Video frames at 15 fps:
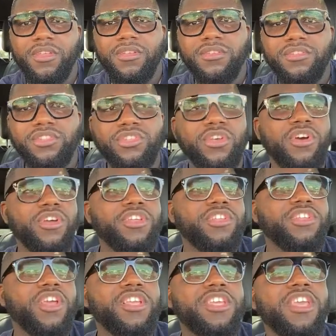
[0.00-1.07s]
So,
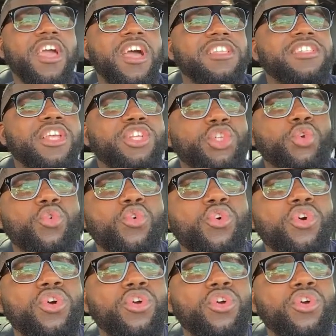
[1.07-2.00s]
you can't say true.